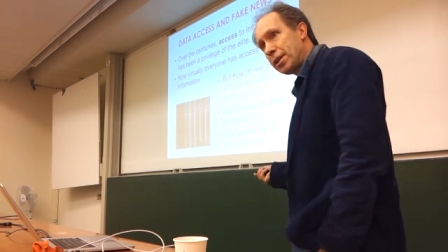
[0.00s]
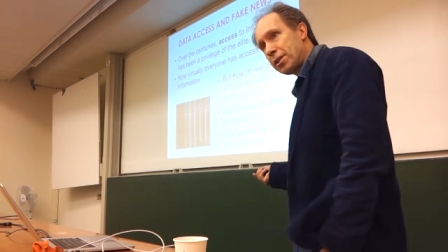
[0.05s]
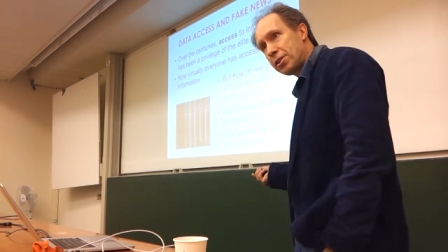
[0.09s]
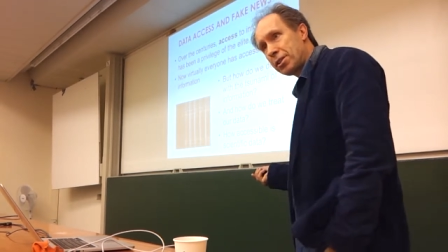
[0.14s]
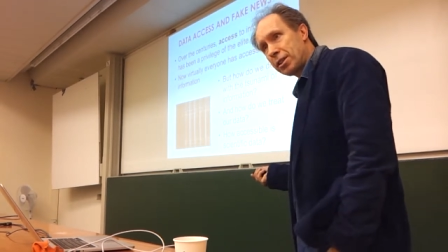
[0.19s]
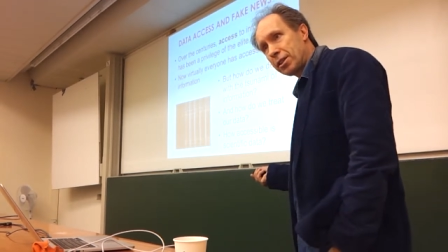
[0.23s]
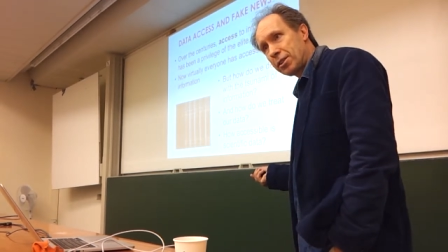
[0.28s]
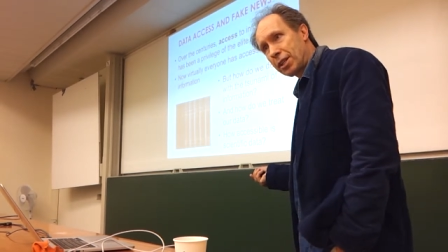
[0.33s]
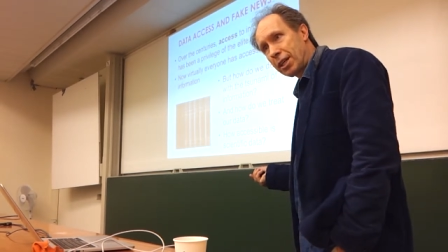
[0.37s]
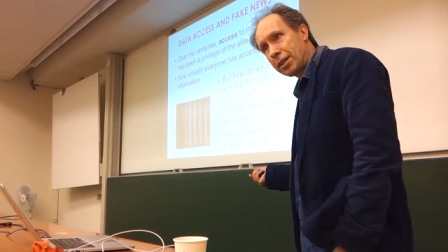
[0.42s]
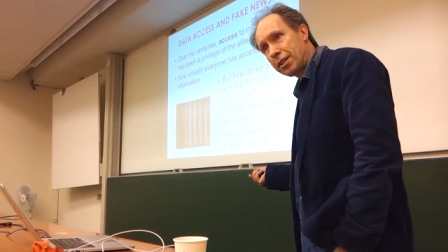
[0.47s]

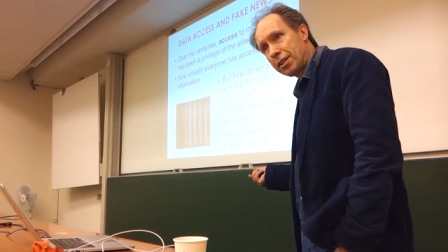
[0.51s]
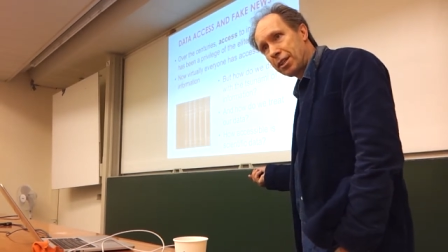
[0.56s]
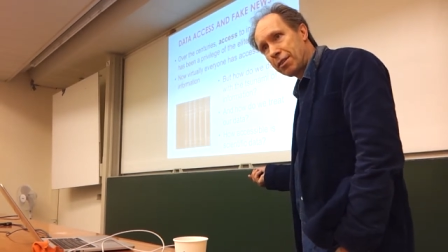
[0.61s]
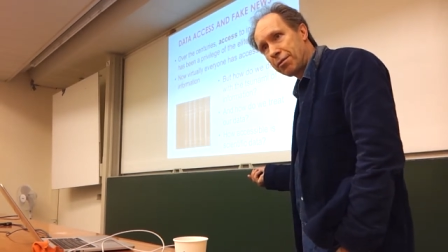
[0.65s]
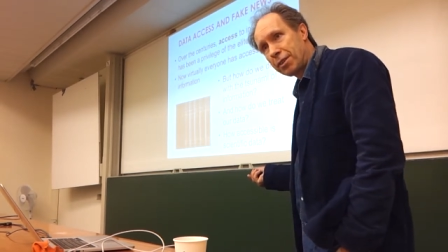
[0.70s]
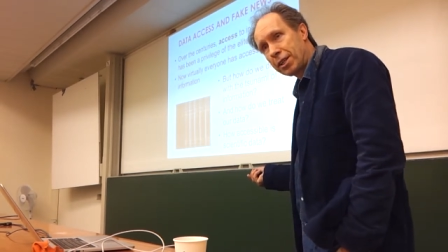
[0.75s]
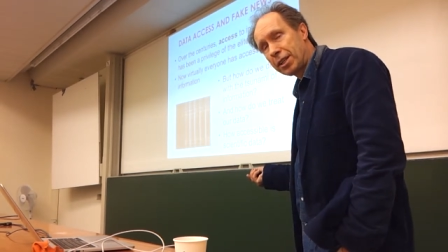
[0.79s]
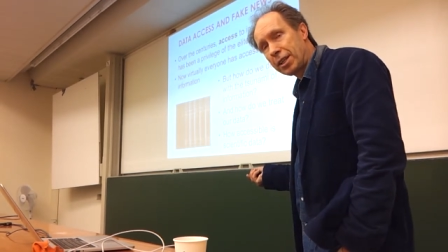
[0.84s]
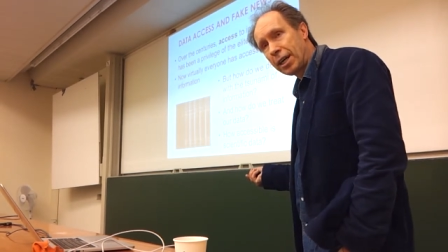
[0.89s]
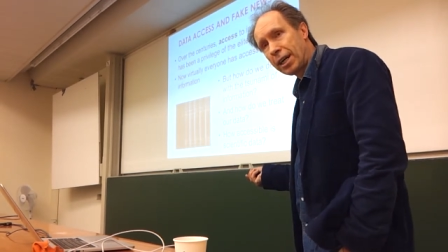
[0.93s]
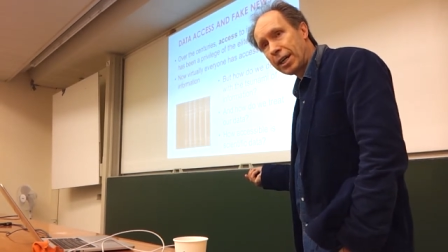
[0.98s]
is
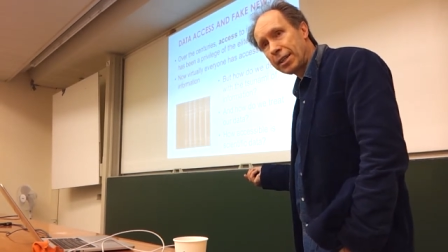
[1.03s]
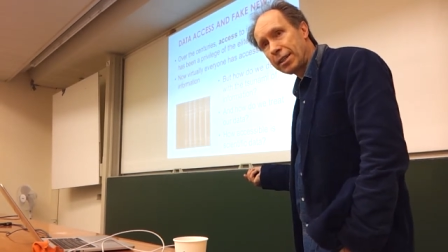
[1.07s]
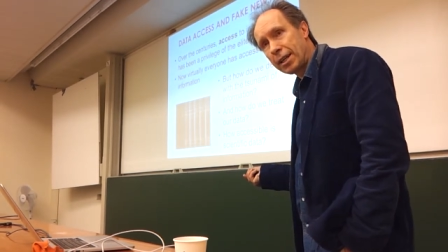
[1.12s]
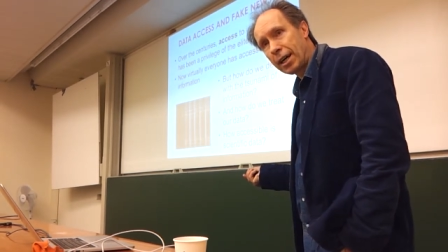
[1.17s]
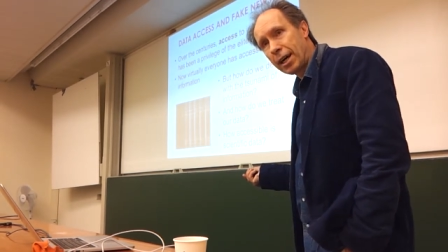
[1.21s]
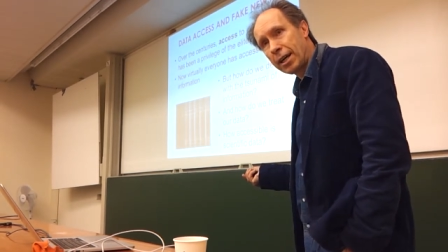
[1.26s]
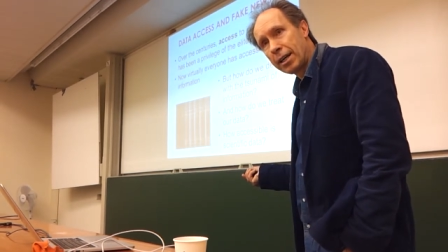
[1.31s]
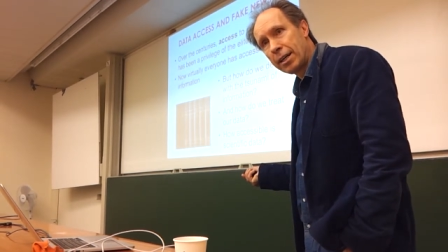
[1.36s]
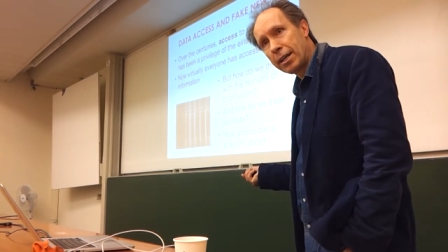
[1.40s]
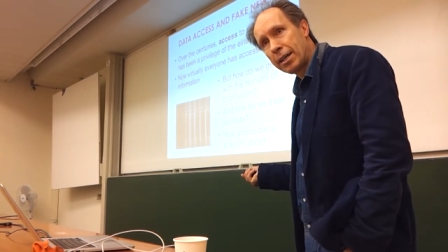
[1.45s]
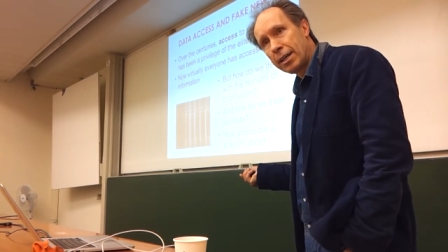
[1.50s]
scientific data?
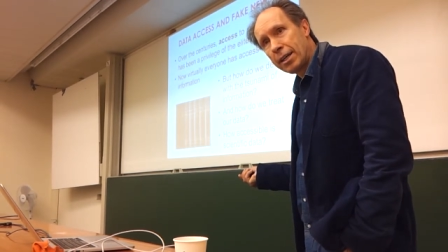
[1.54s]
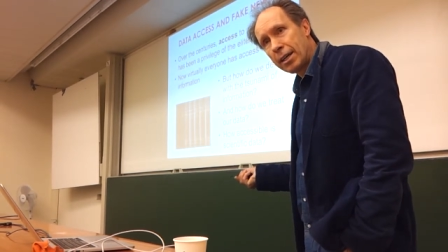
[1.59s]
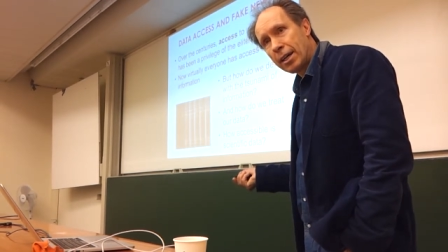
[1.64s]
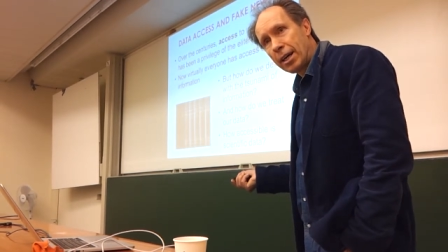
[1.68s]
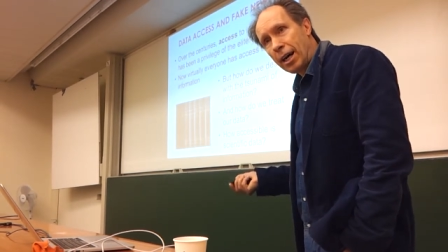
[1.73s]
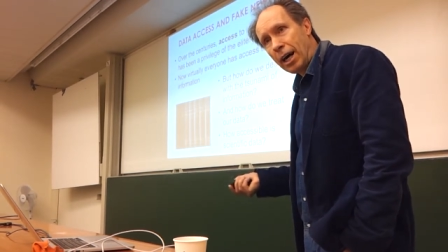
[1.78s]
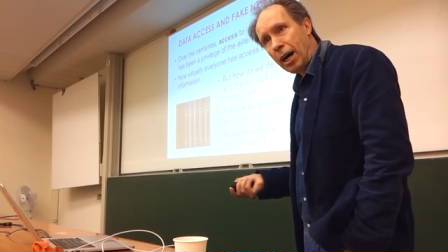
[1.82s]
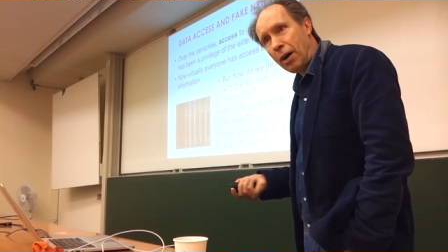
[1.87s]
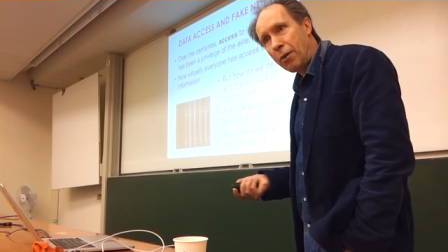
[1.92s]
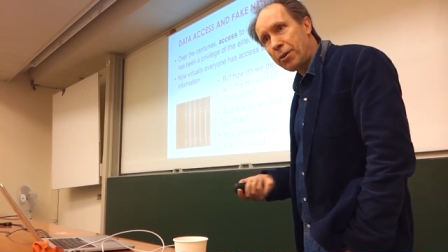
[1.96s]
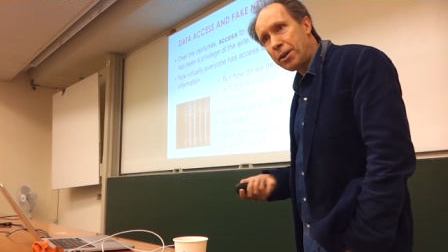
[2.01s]

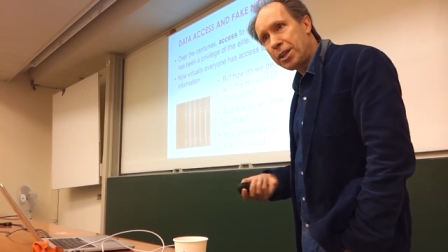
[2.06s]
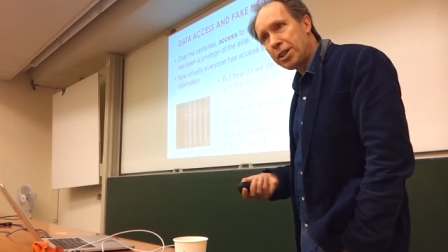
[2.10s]
How